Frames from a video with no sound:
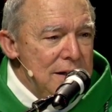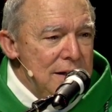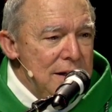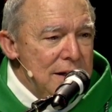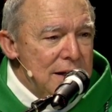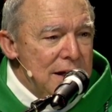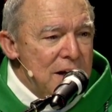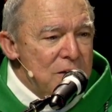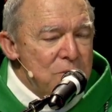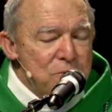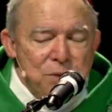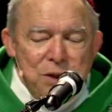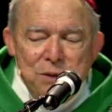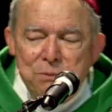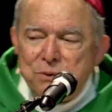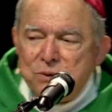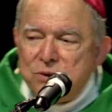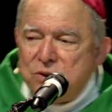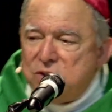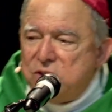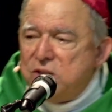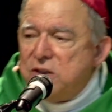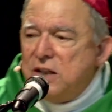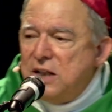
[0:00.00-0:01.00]
Can people
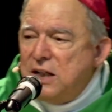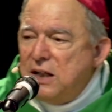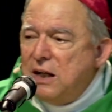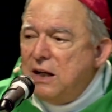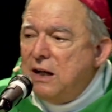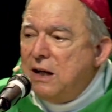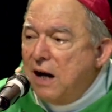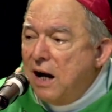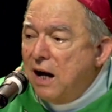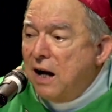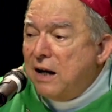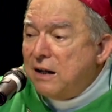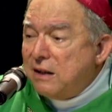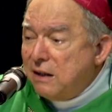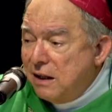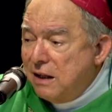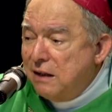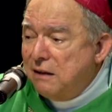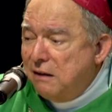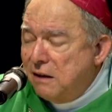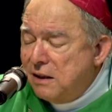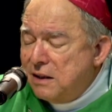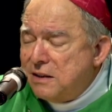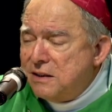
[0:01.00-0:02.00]
see God in
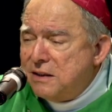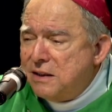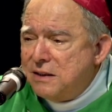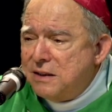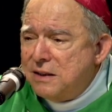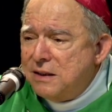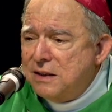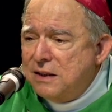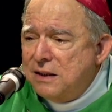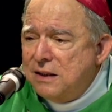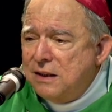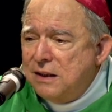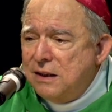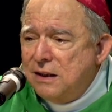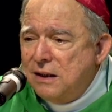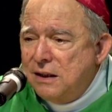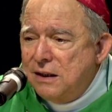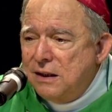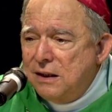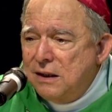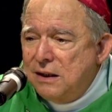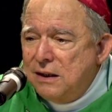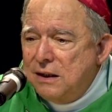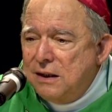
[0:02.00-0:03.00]
us?
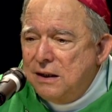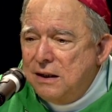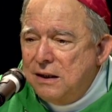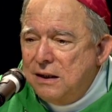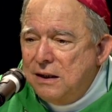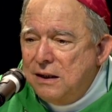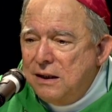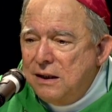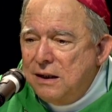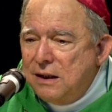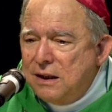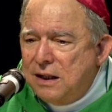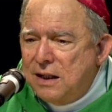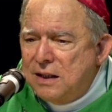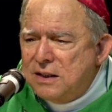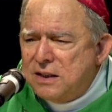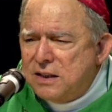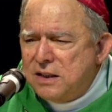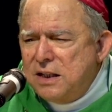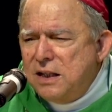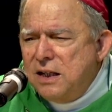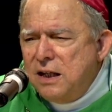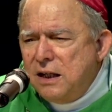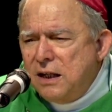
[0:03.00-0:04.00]
Can,
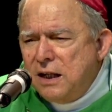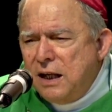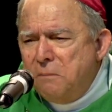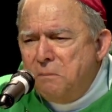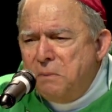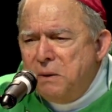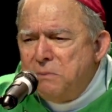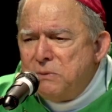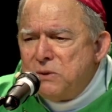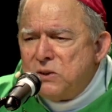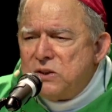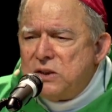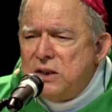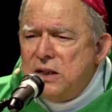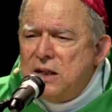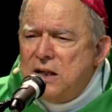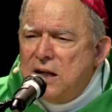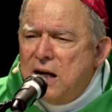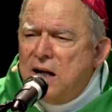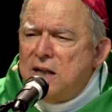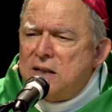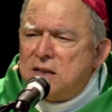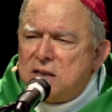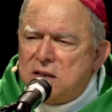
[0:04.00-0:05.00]
see, can people see
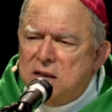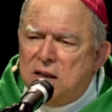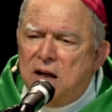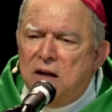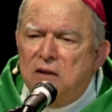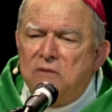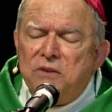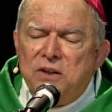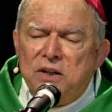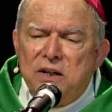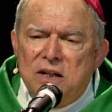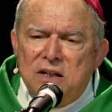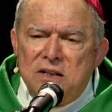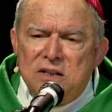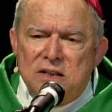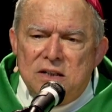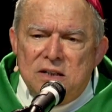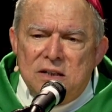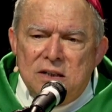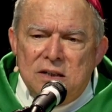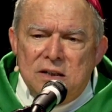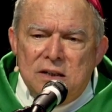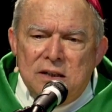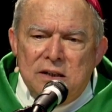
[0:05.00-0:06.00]
God's love in
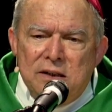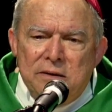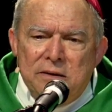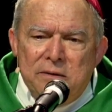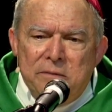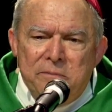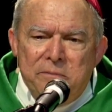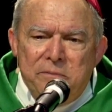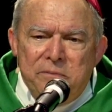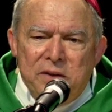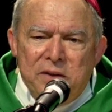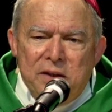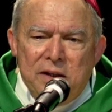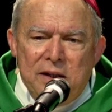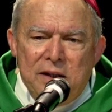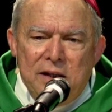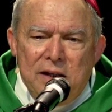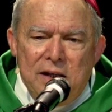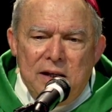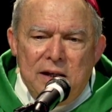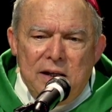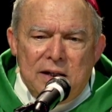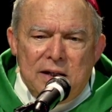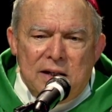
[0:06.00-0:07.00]
us?
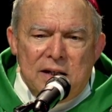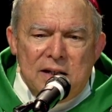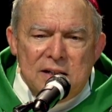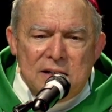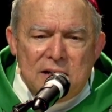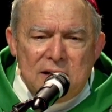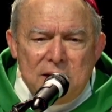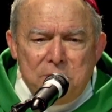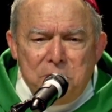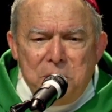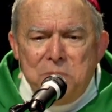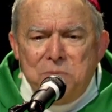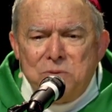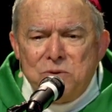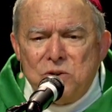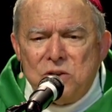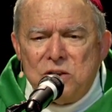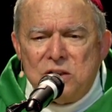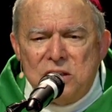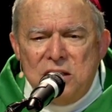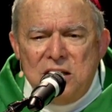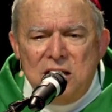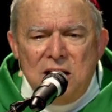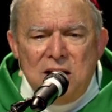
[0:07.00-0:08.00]
Can people
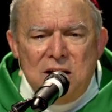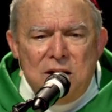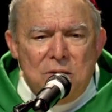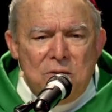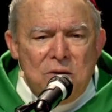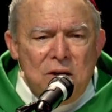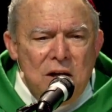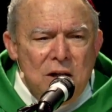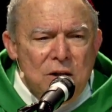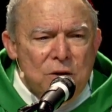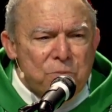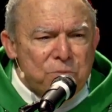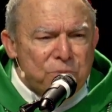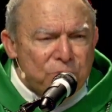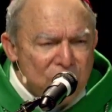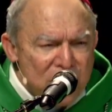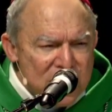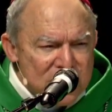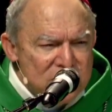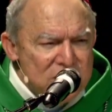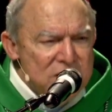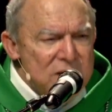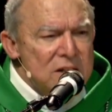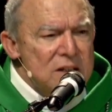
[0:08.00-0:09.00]
see the, the
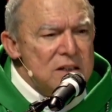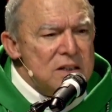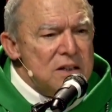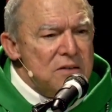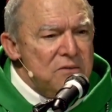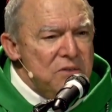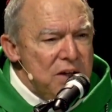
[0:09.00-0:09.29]
presence of